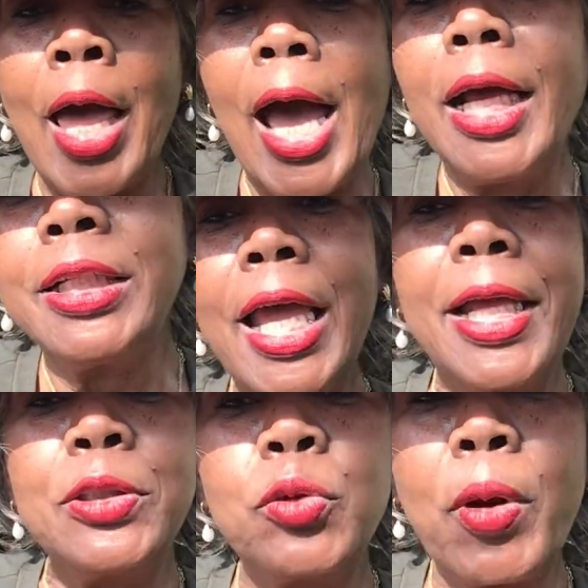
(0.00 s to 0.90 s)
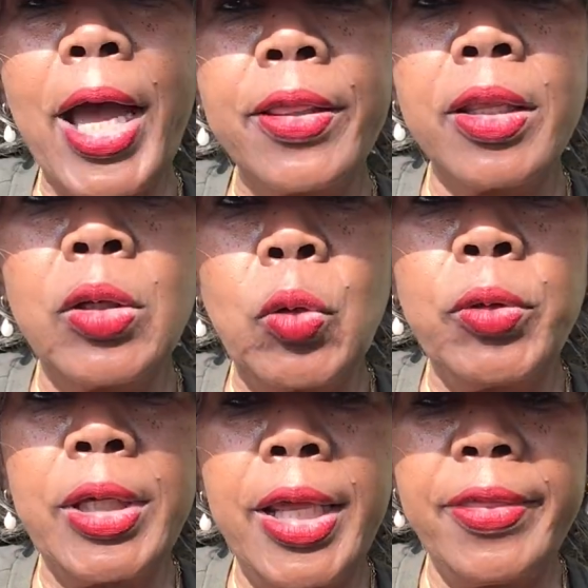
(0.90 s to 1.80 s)
I hadn't tried the
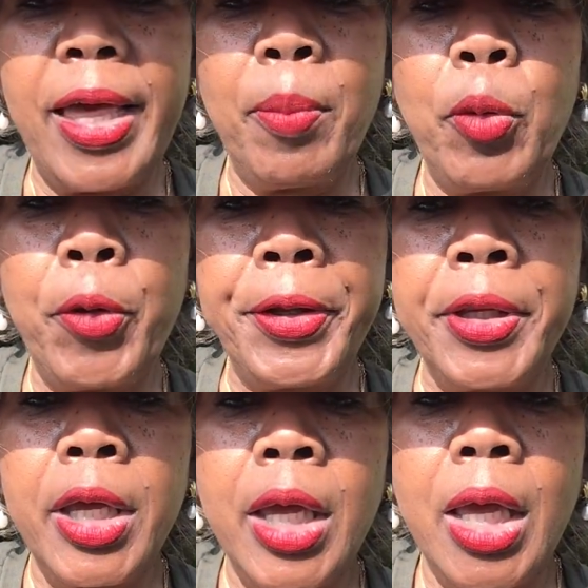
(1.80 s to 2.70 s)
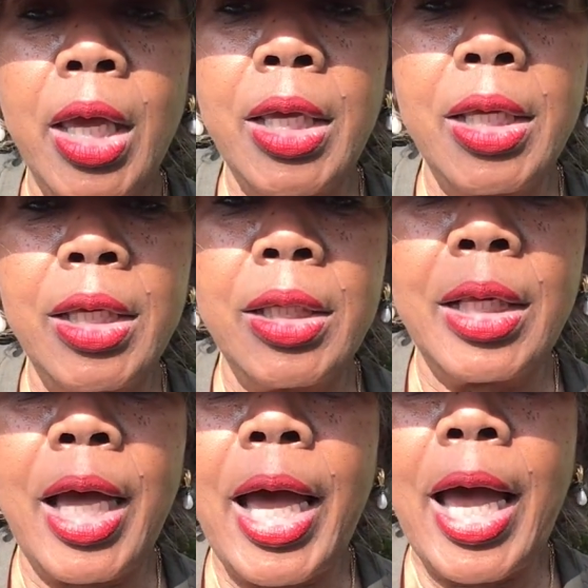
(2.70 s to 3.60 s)
noni at that point,
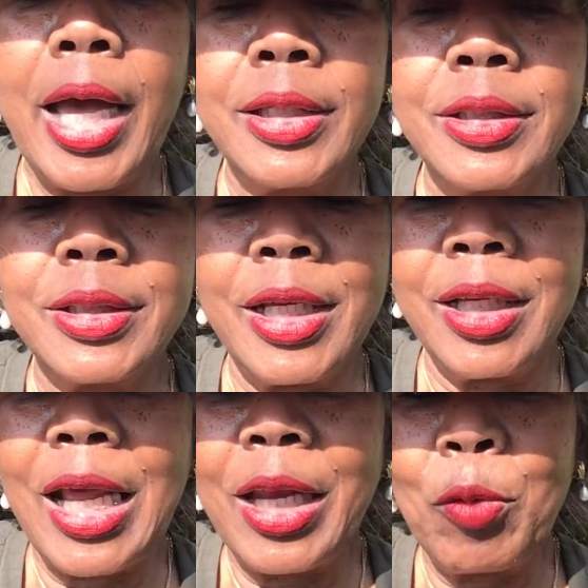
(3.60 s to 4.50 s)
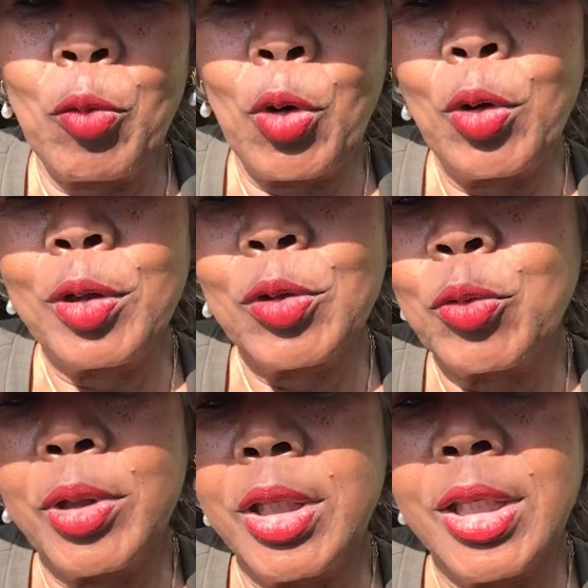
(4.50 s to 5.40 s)
and I said I didn't want her to
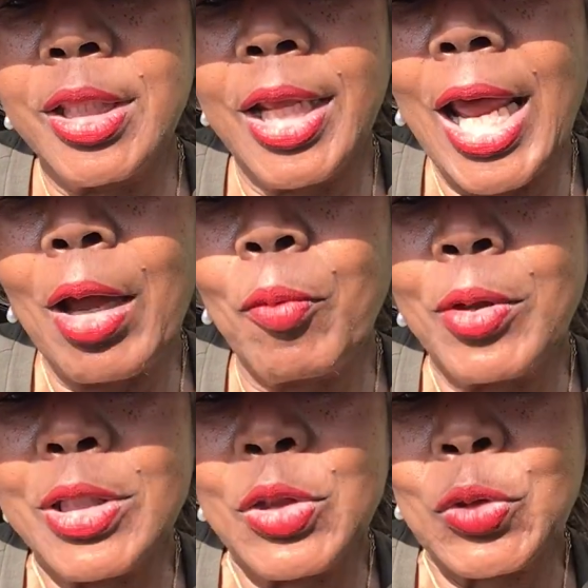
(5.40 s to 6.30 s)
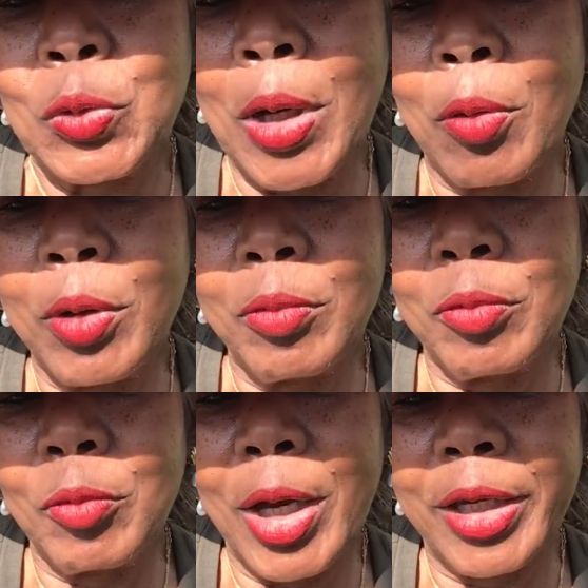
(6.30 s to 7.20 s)
do anything that I wouldn't do. I
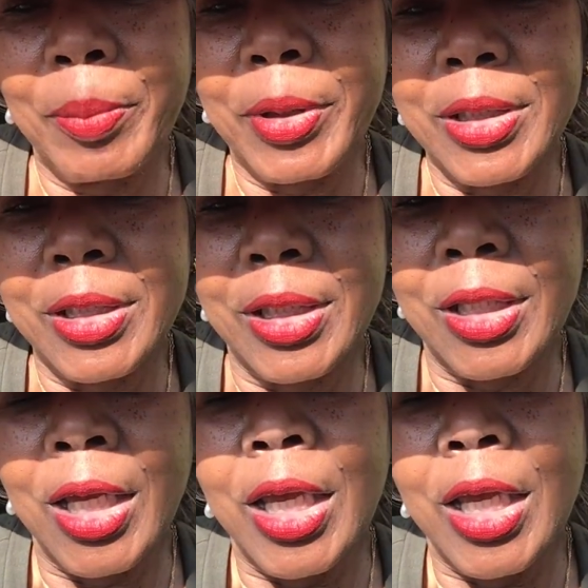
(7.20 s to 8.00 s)
wouldn't recommend it.